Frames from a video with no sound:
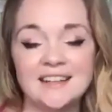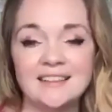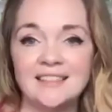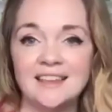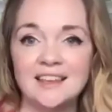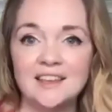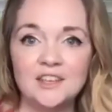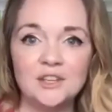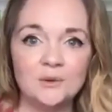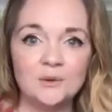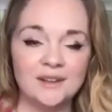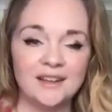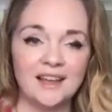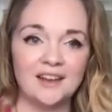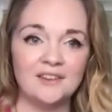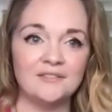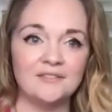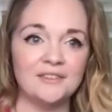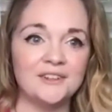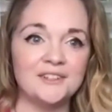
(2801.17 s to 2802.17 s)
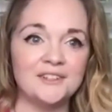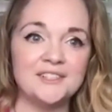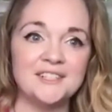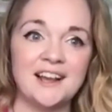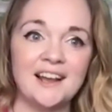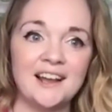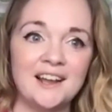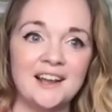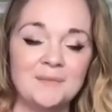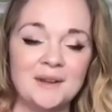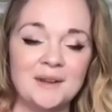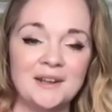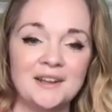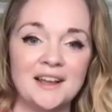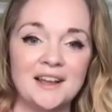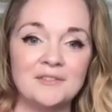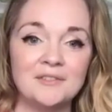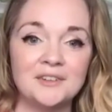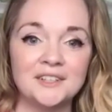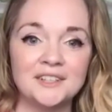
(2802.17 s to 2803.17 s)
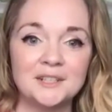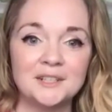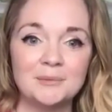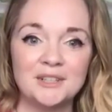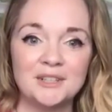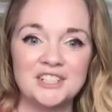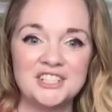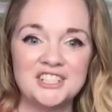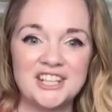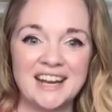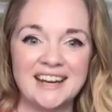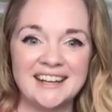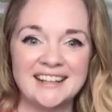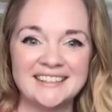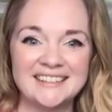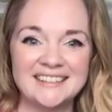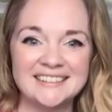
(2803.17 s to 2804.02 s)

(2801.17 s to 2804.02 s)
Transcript: Thank you again for your time. I really appreciate it.